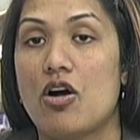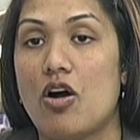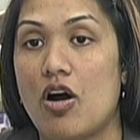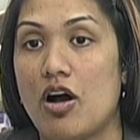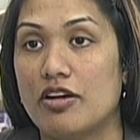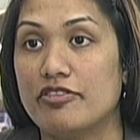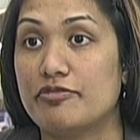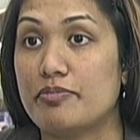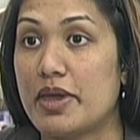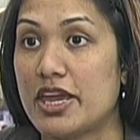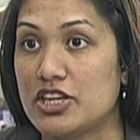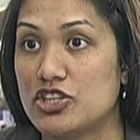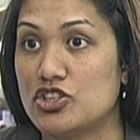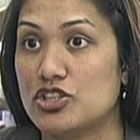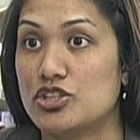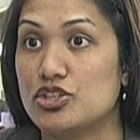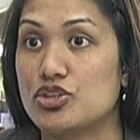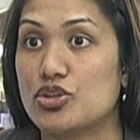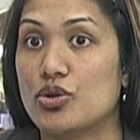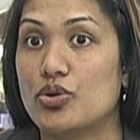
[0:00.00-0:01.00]
of
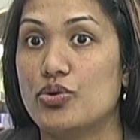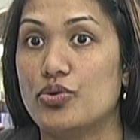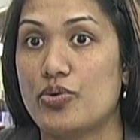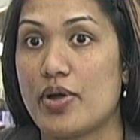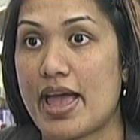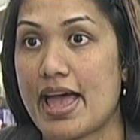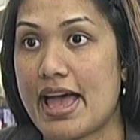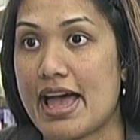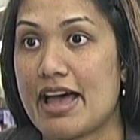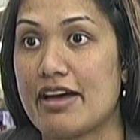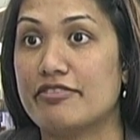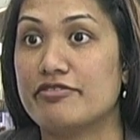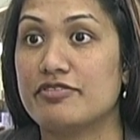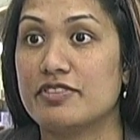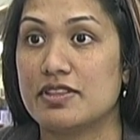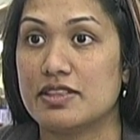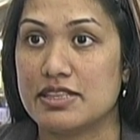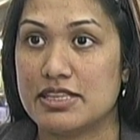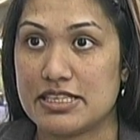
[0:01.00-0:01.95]
patients who have